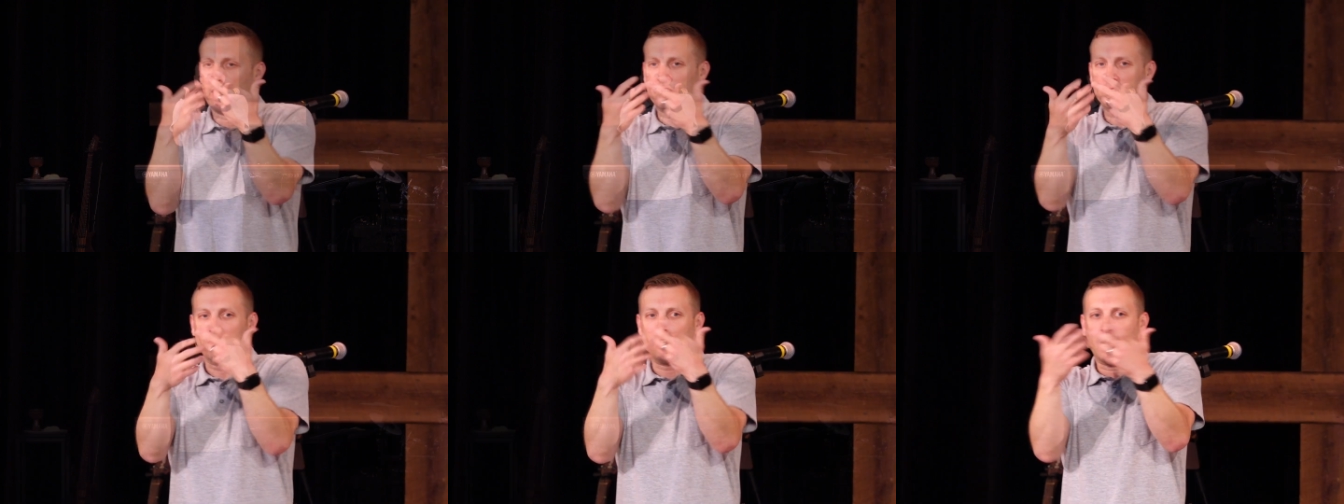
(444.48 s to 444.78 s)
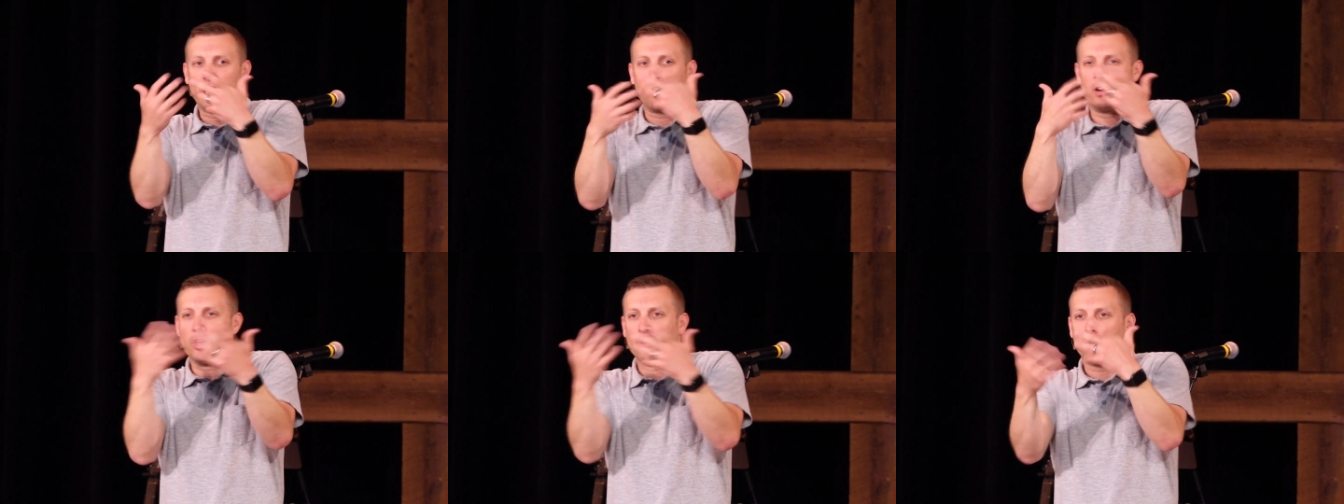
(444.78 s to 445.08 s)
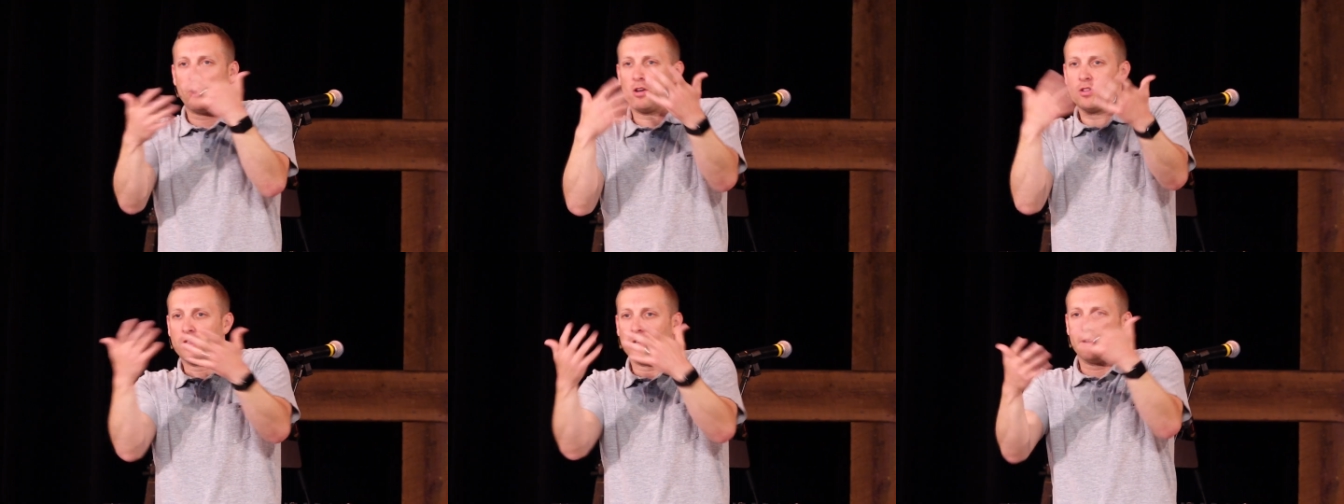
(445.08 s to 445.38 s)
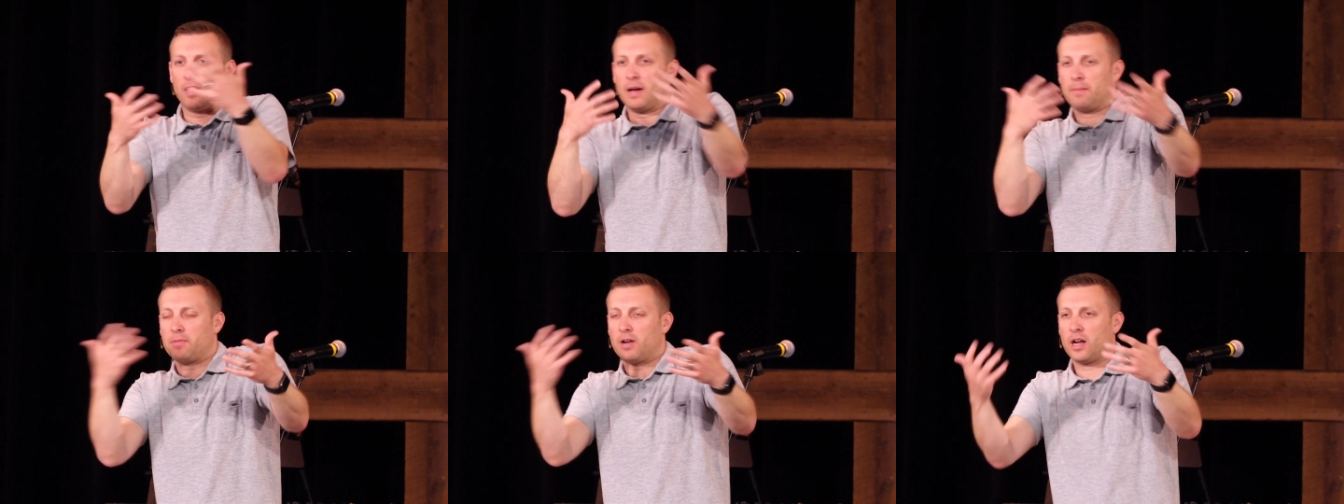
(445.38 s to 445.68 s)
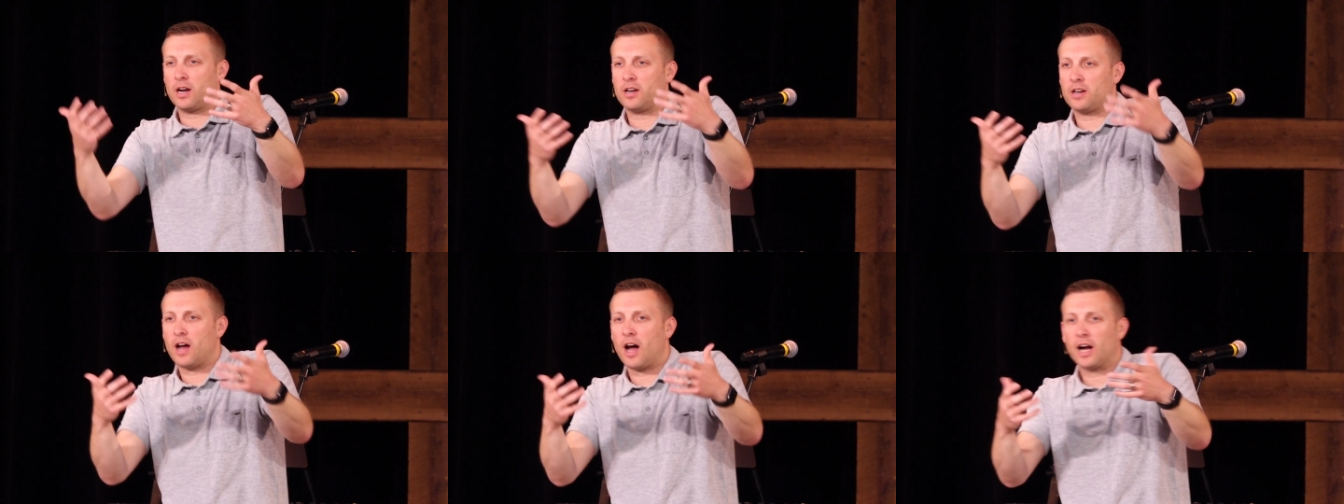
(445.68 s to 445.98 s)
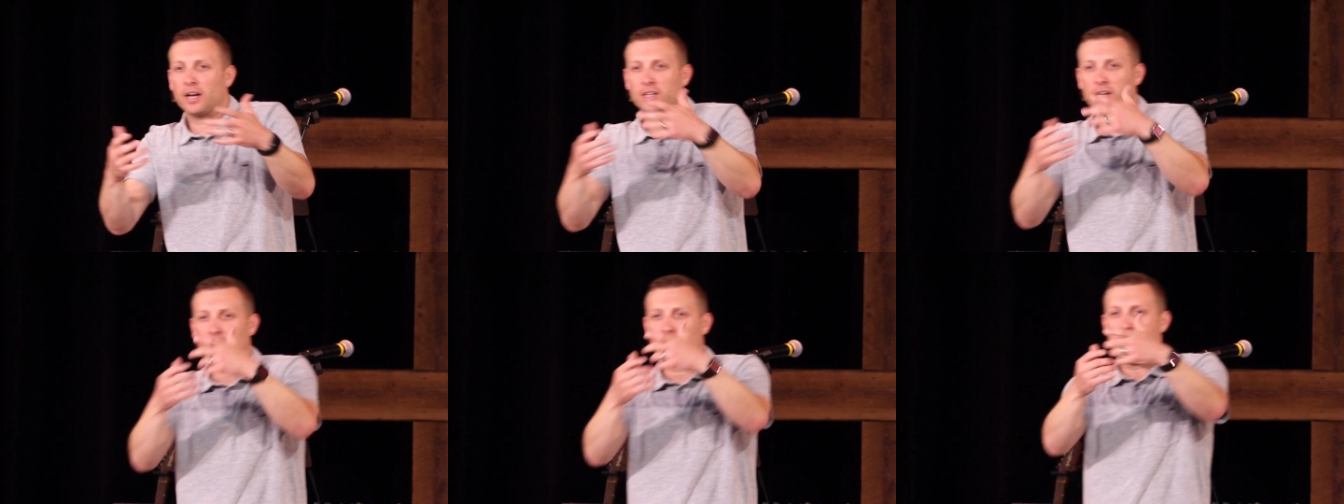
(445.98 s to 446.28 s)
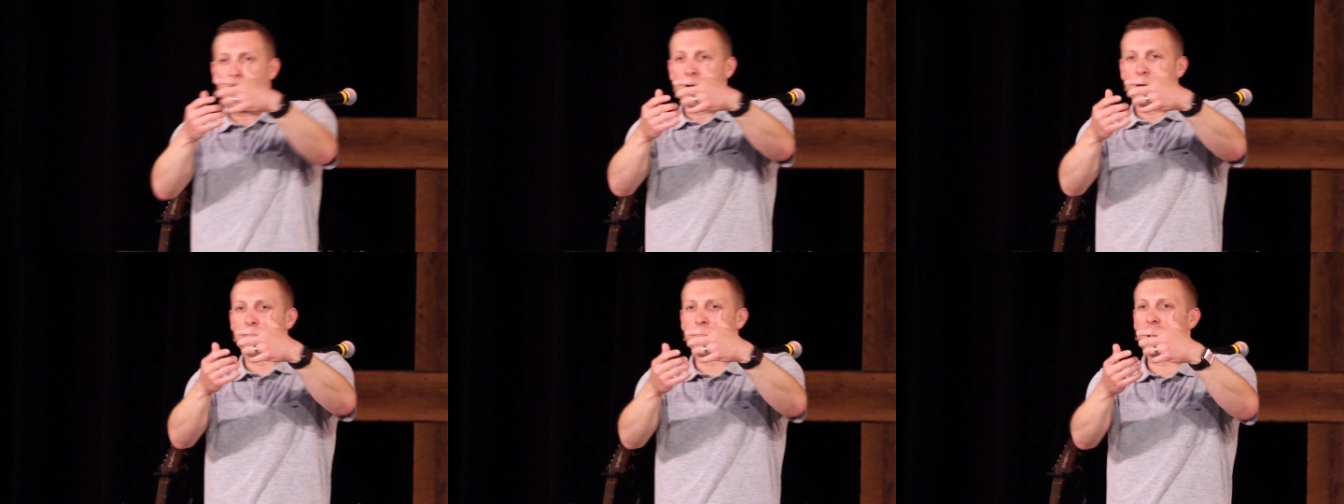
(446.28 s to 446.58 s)
vessels, I don't know all the, I'm not a
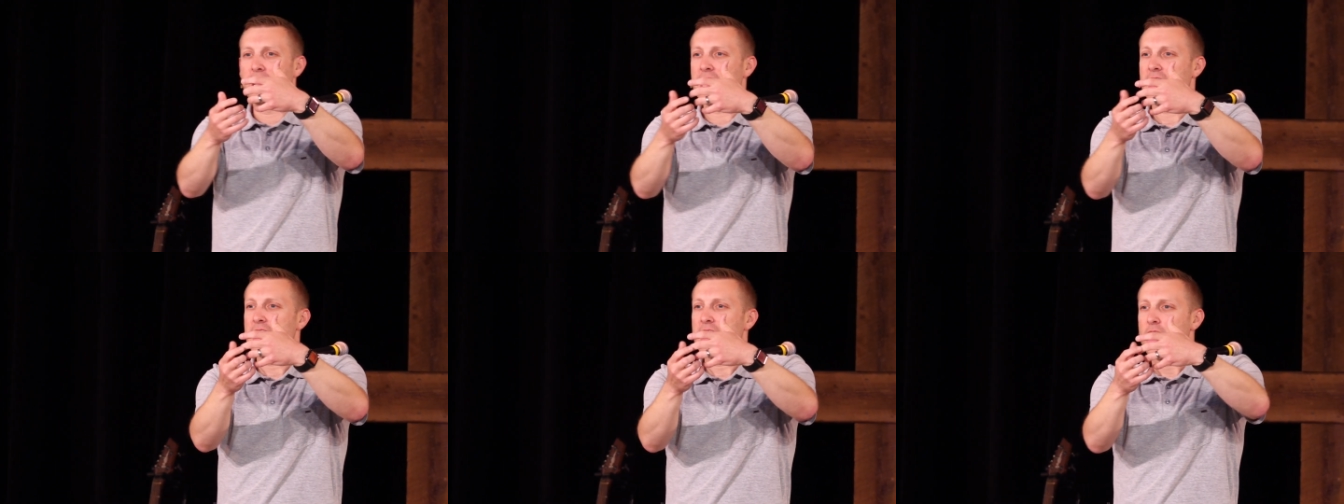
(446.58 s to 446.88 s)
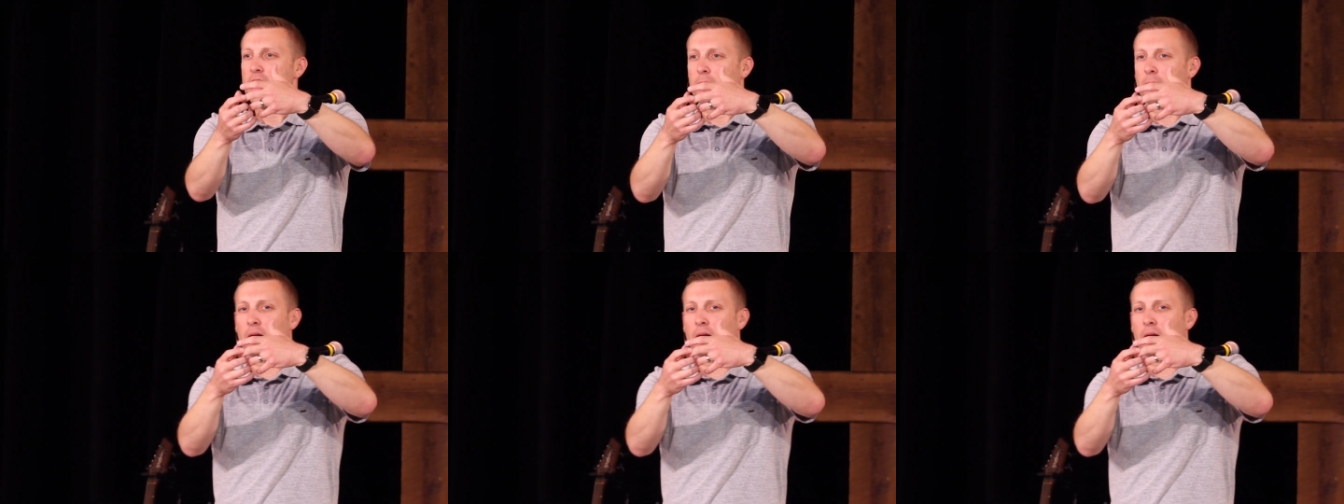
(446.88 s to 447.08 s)
doctor, but,